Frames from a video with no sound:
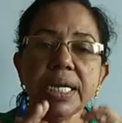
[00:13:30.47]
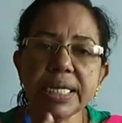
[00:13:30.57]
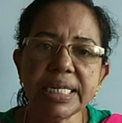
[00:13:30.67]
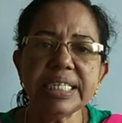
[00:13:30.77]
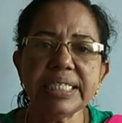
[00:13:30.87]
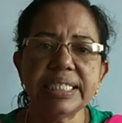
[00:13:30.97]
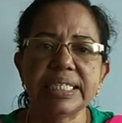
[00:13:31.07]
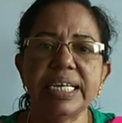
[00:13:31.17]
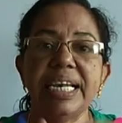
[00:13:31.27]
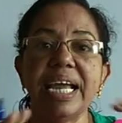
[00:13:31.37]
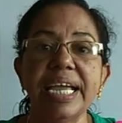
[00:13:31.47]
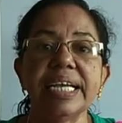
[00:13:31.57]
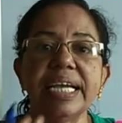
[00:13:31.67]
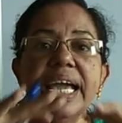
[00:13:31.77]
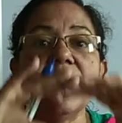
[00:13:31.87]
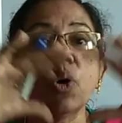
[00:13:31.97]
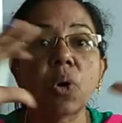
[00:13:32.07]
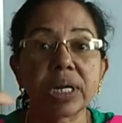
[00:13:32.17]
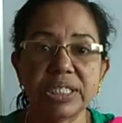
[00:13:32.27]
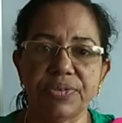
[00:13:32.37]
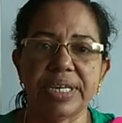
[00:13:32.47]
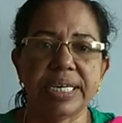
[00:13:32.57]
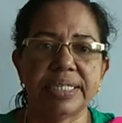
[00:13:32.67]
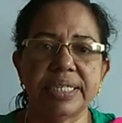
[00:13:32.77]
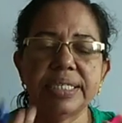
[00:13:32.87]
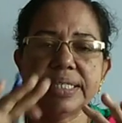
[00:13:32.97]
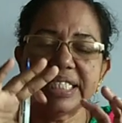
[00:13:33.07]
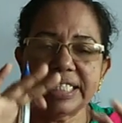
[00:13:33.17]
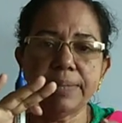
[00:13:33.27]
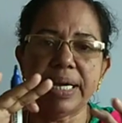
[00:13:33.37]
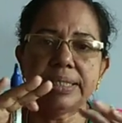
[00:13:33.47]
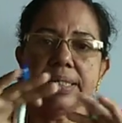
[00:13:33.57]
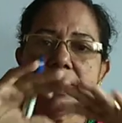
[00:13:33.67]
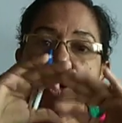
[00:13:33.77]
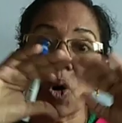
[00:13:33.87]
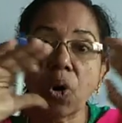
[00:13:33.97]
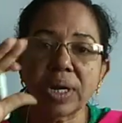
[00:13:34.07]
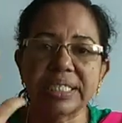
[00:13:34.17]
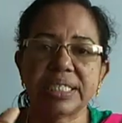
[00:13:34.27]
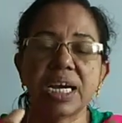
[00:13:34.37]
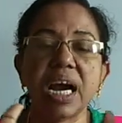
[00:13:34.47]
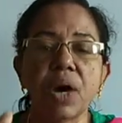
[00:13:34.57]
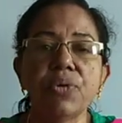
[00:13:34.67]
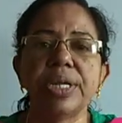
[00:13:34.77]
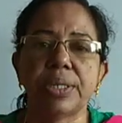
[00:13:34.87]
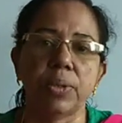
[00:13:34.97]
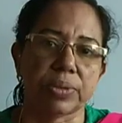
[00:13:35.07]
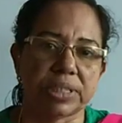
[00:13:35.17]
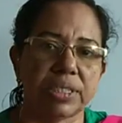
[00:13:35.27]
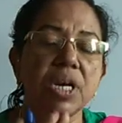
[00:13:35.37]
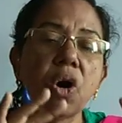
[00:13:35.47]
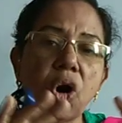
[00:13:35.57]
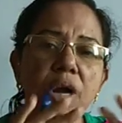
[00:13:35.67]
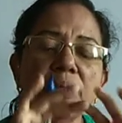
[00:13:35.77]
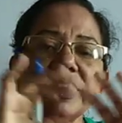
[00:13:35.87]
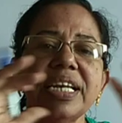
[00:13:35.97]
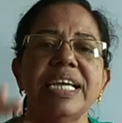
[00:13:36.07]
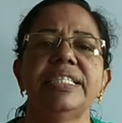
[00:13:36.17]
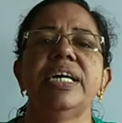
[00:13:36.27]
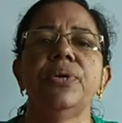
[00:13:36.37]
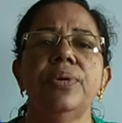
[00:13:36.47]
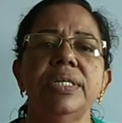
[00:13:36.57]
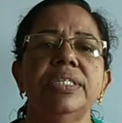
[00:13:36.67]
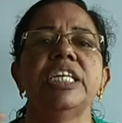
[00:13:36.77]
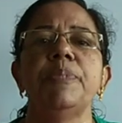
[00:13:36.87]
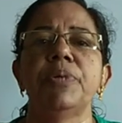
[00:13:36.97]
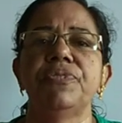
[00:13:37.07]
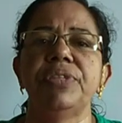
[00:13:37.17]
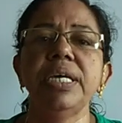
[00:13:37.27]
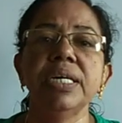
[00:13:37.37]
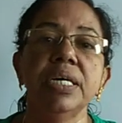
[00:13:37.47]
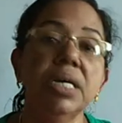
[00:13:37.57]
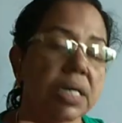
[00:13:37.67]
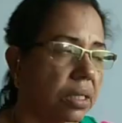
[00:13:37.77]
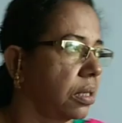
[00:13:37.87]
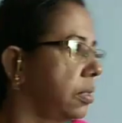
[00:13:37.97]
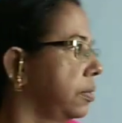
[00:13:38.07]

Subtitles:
It is like an orange we can say. Just imagine orange, how it looks. Almost like that only the shape of the earth.